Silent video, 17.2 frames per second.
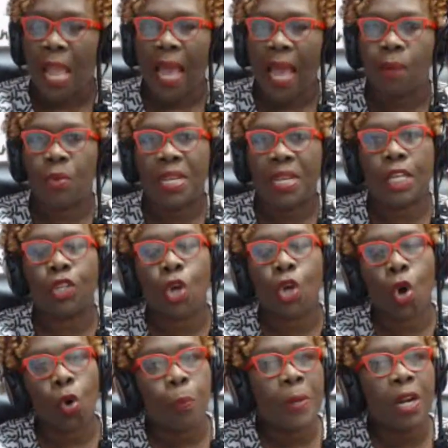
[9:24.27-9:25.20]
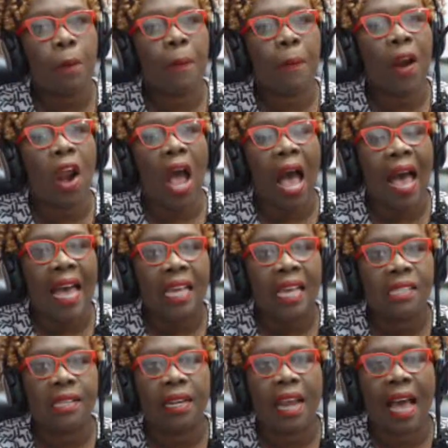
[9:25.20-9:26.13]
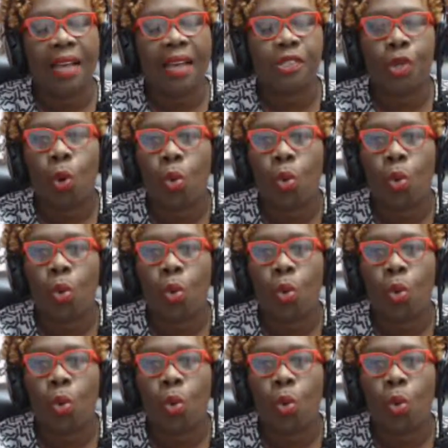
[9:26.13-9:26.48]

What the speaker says: And we need to open up our eyes and ask the